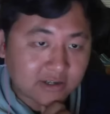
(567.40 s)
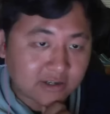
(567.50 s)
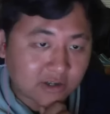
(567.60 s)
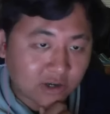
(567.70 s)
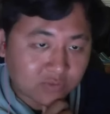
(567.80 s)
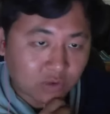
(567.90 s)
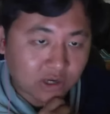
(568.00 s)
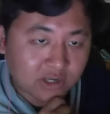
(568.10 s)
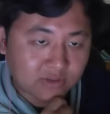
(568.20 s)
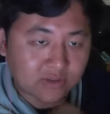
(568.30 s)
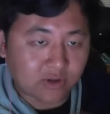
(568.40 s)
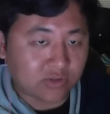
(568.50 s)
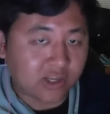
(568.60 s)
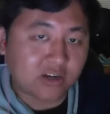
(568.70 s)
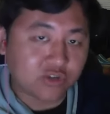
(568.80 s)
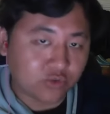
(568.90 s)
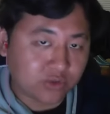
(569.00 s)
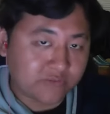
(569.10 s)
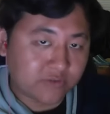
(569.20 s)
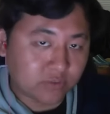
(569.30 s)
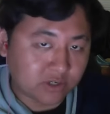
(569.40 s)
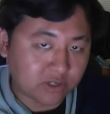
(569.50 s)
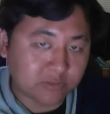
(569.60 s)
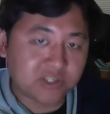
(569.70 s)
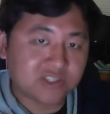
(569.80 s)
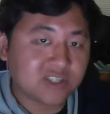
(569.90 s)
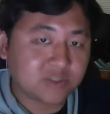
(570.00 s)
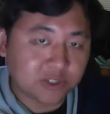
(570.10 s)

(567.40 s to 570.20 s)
of what you know they're doing from their business